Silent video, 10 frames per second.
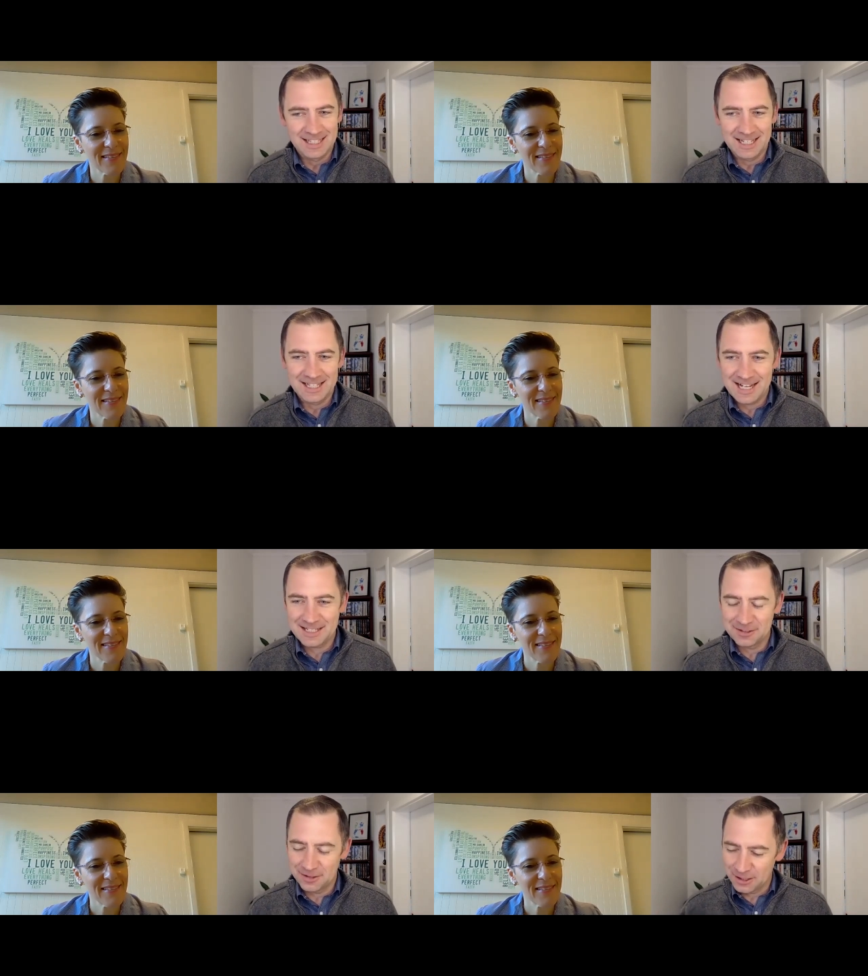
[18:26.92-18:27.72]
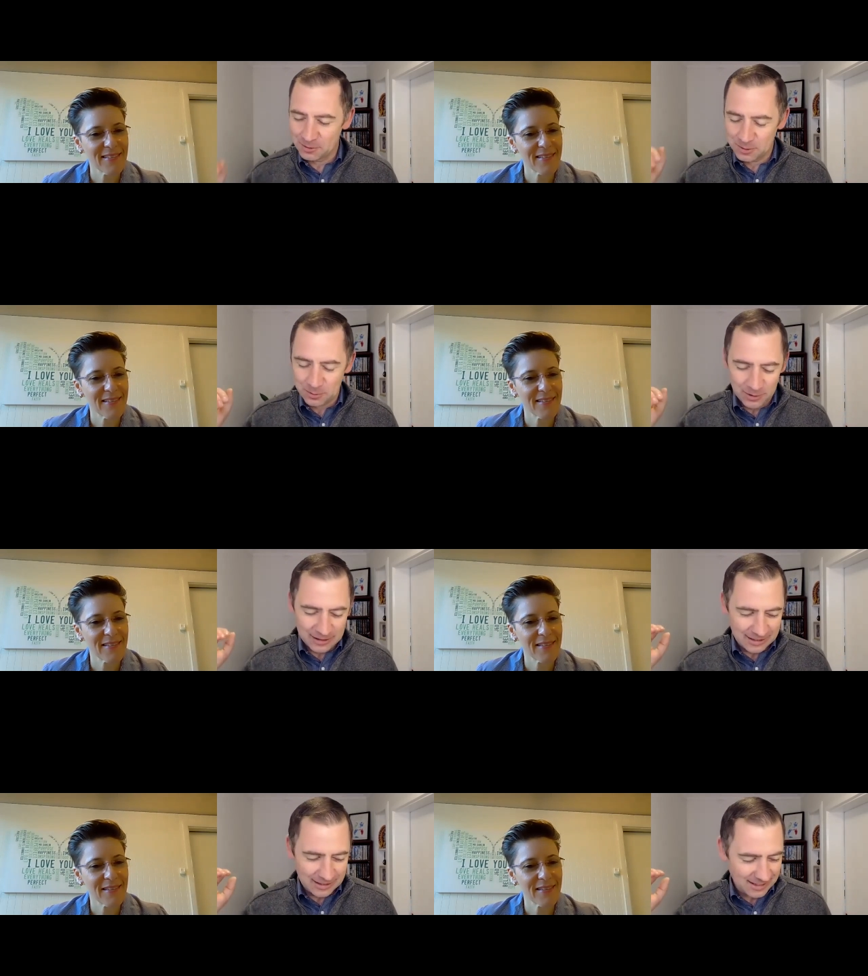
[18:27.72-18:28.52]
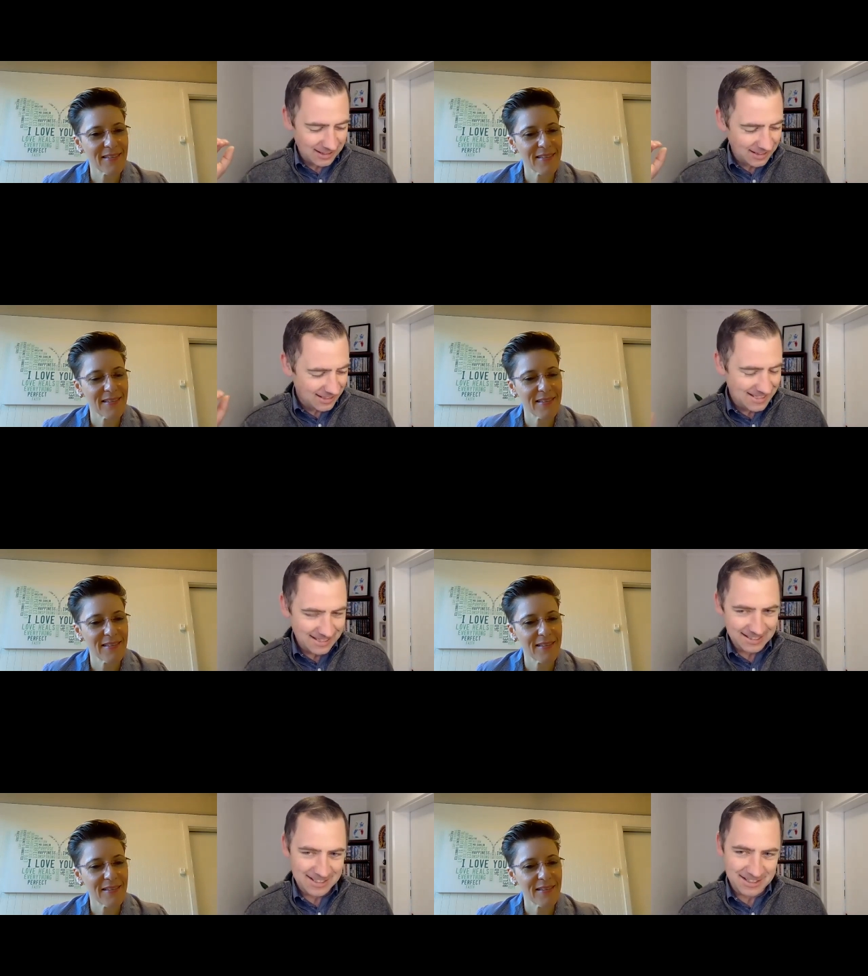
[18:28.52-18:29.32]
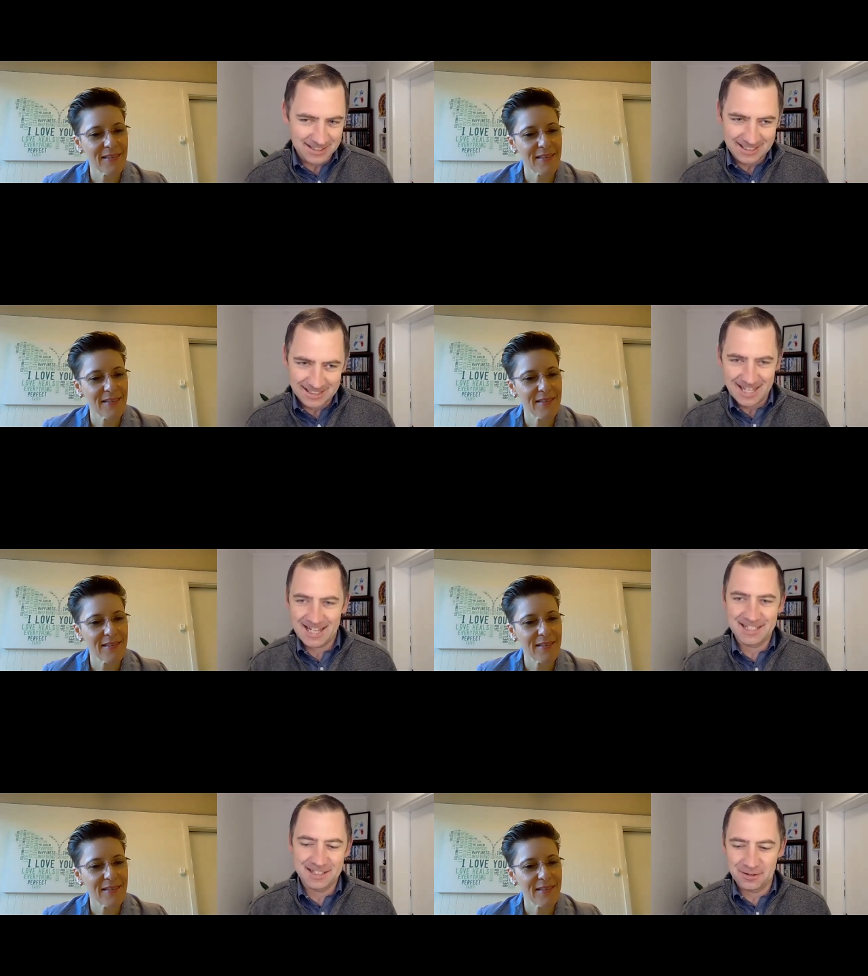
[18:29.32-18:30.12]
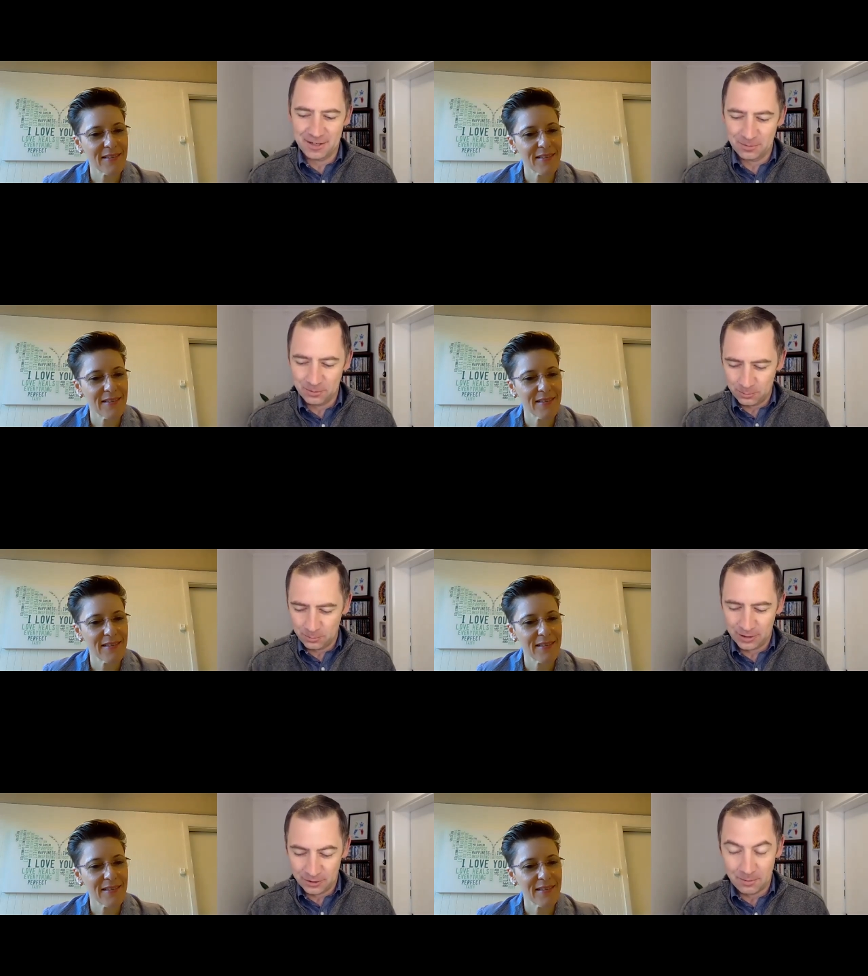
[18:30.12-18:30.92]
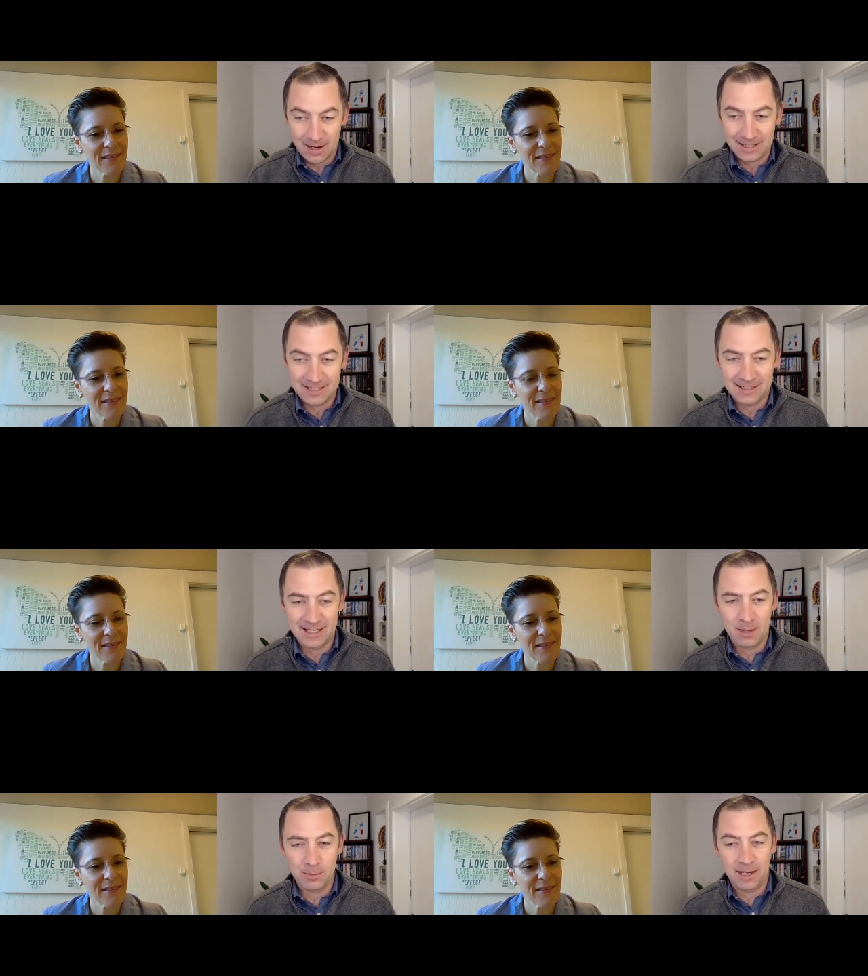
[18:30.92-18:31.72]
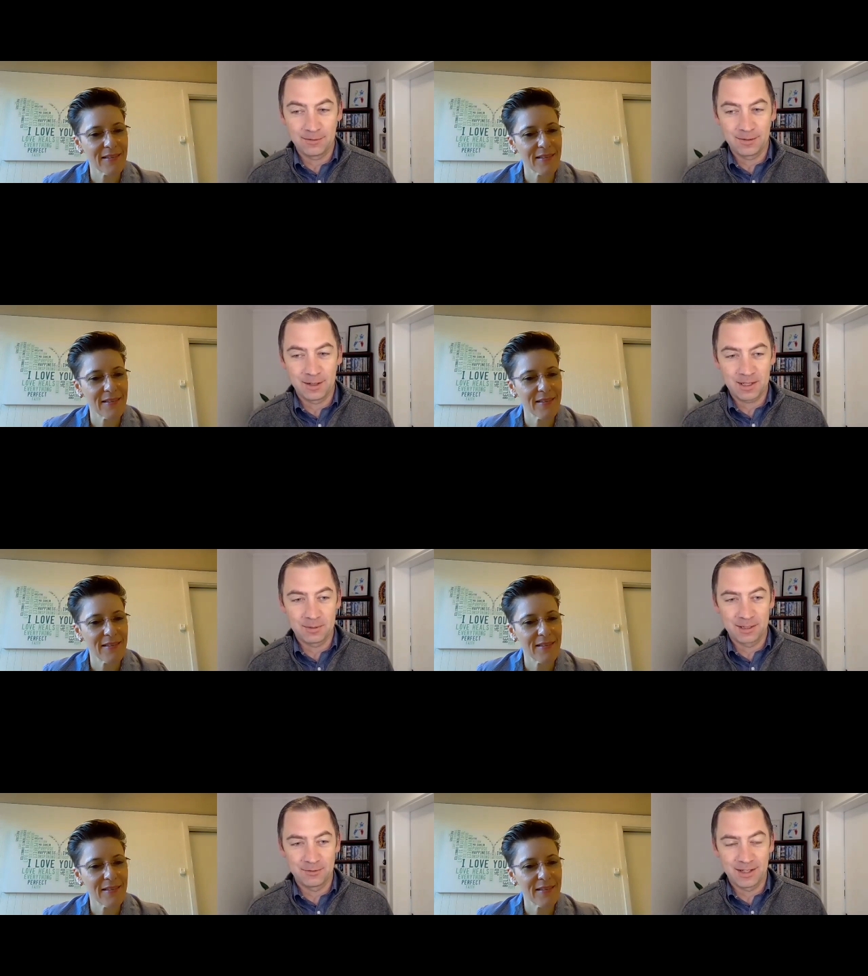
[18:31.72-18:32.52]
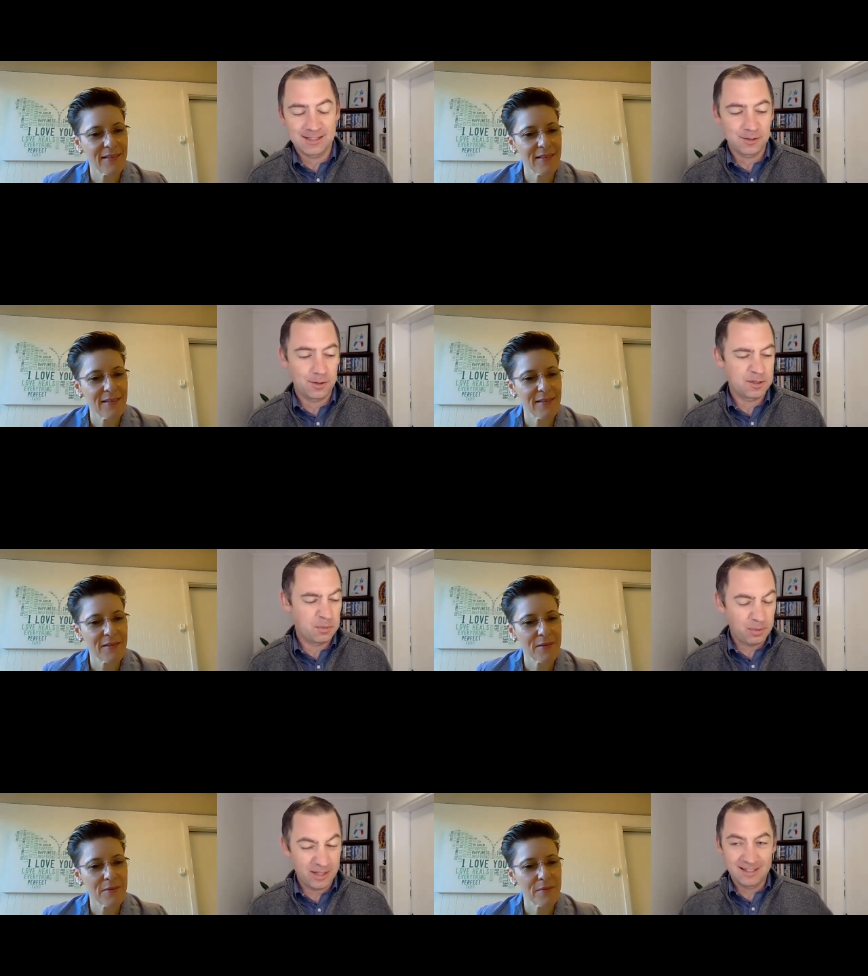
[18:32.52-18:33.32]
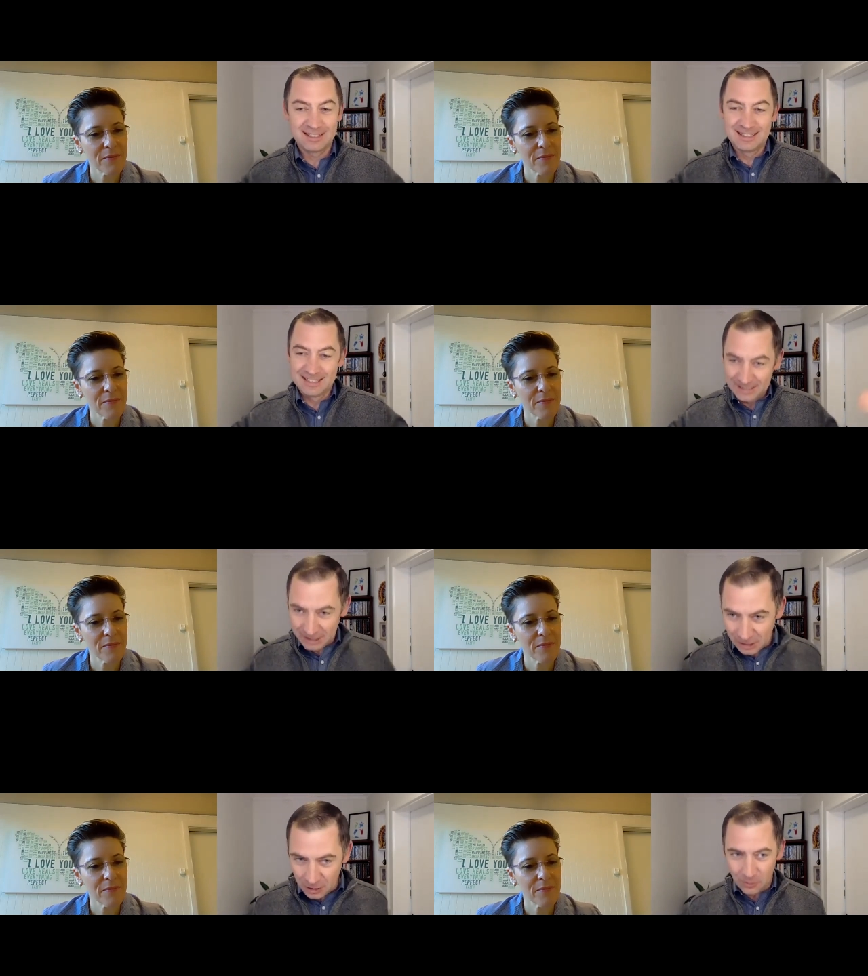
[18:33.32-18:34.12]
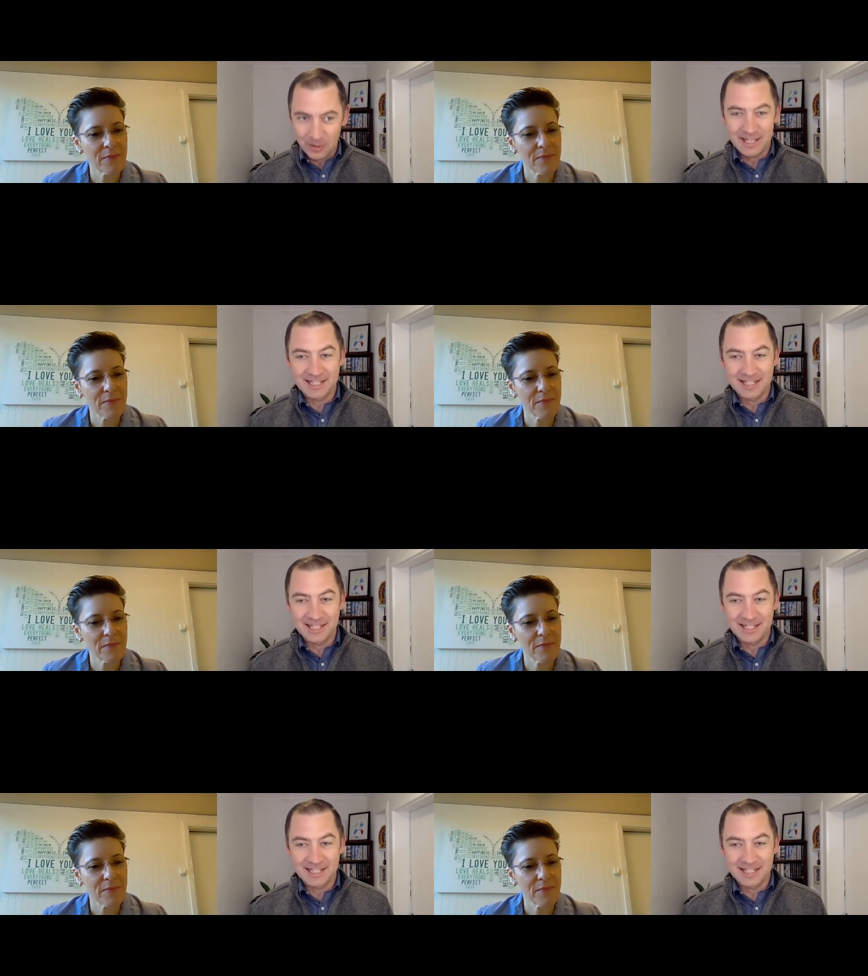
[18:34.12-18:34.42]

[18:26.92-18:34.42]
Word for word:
Speaker 1: and last night I was working diligently late at night working on a marketing campaign for an upcoming event. So I was a bit low on